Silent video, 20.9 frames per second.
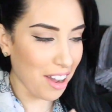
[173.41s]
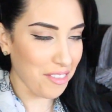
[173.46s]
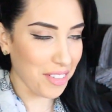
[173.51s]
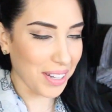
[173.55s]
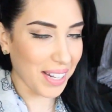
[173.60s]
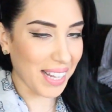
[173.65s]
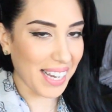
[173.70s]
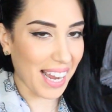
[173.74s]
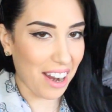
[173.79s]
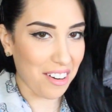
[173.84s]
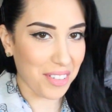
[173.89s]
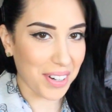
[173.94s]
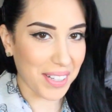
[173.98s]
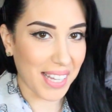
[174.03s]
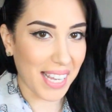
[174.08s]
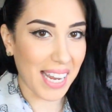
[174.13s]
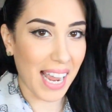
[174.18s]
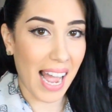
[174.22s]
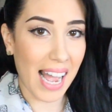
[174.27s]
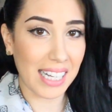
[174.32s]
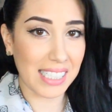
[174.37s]
I feel like
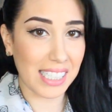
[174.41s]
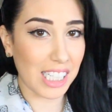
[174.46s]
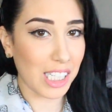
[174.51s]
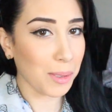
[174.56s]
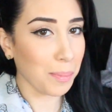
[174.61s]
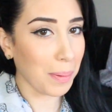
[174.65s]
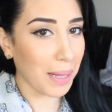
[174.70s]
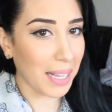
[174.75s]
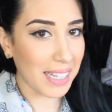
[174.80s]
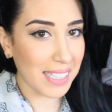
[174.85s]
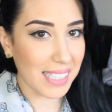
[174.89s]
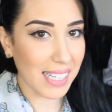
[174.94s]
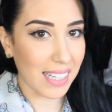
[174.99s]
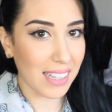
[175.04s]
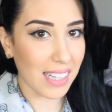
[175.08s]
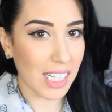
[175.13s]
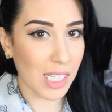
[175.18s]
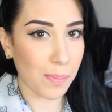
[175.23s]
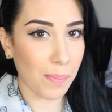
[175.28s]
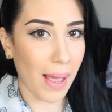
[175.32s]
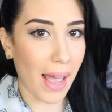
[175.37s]
everything has its place
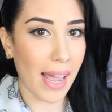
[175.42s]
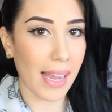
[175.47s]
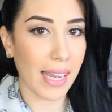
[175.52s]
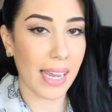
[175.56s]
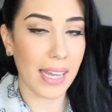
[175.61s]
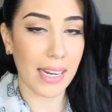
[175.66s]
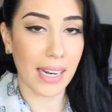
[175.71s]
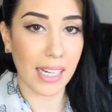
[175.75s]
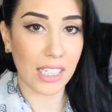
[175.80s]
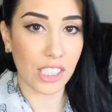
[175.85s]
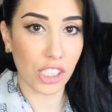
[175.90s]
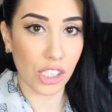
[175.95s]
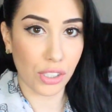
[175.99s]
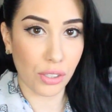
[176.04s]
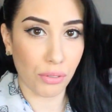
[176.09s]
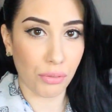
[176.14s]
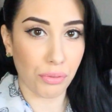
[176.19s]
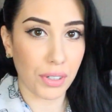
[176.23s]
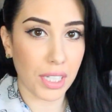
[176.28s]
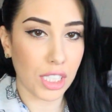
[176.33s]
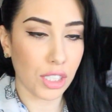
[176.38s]
in this bag and I
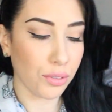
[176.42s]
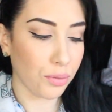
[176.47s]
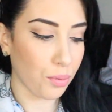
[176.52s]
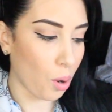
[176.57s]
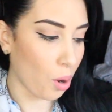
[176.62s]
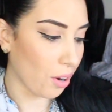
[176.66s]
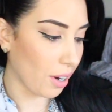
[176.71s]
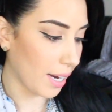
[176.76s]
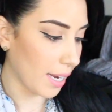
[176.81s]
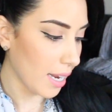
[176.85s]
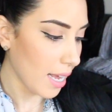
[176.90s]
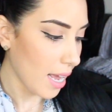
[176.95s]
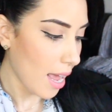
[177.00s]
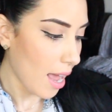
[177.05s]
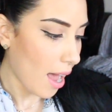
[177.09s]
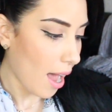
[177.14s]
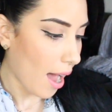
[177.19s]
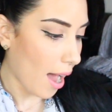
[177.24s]
just reach for it.